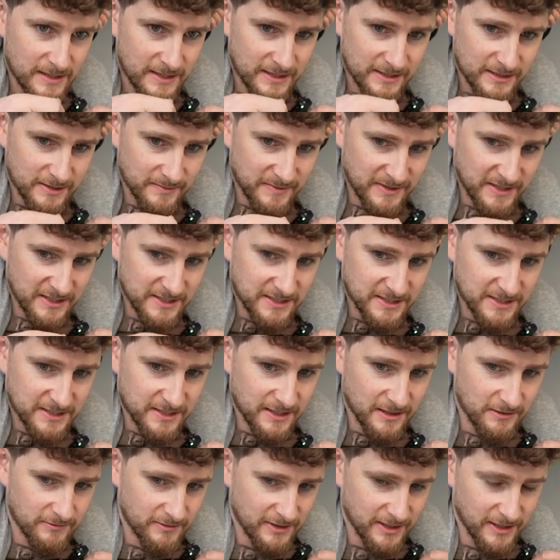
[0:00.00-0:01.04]
something
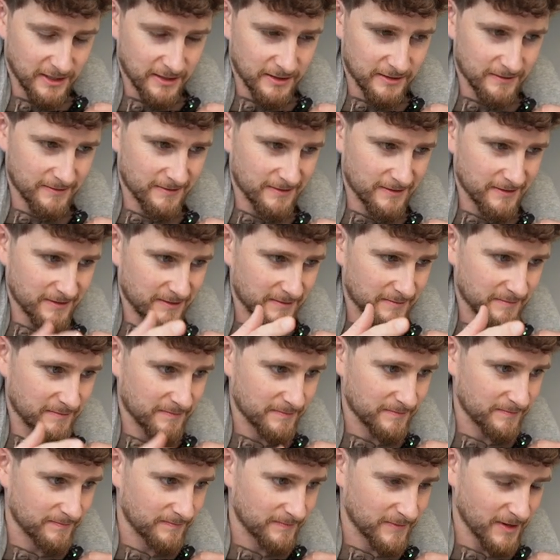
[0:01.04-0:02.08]
searing.
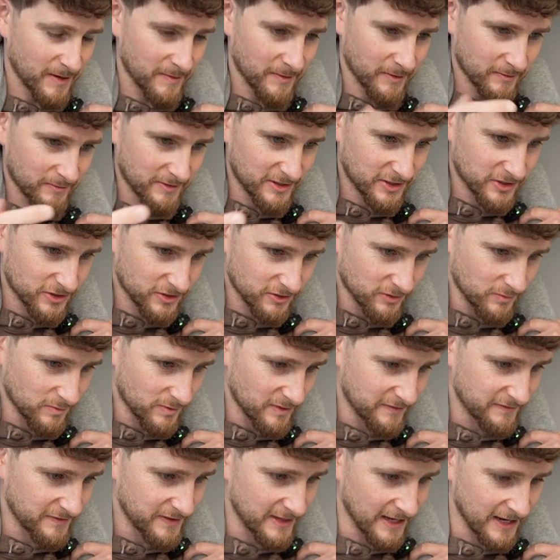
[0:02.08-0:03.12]
I'm not really sure
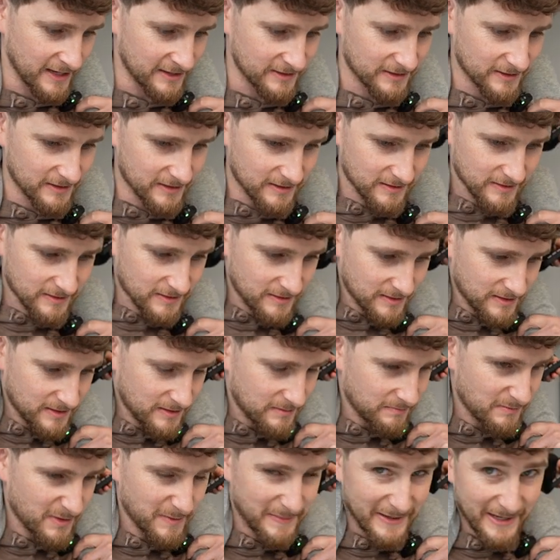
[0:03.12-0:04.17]
what for that.
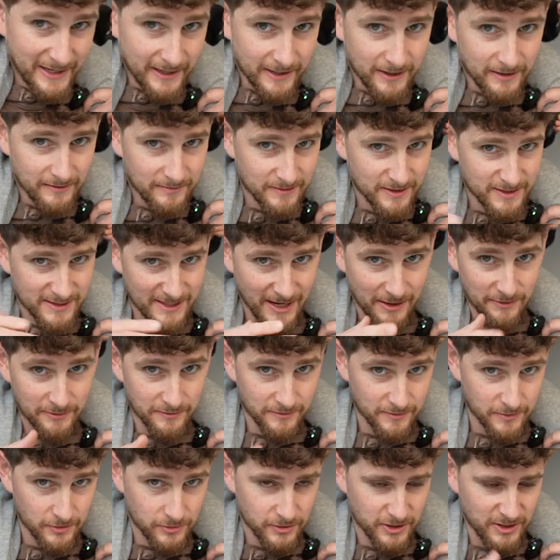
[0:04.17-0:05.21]
Maybe like the sound
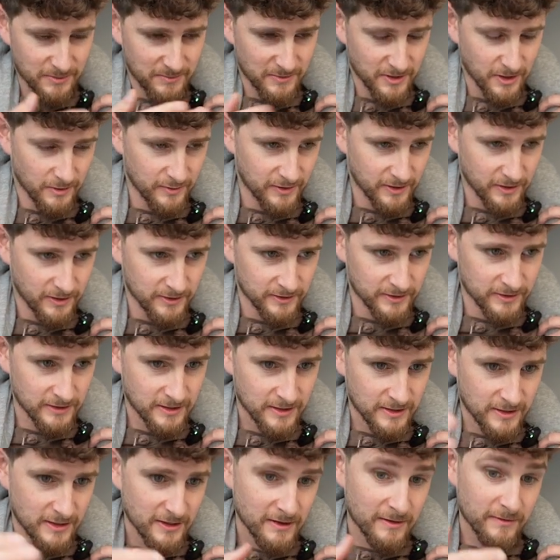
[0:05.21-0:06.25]
of cream going on
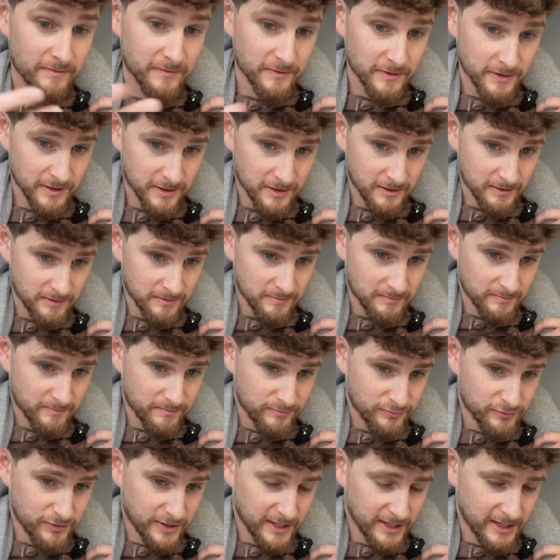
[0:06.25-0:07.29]
for the
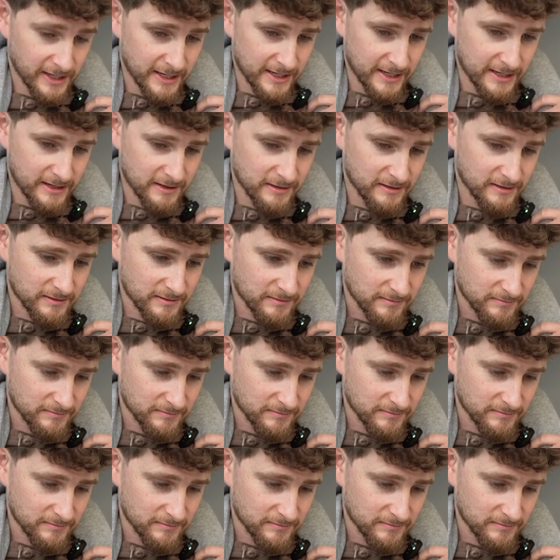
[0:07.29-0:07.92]
prickling.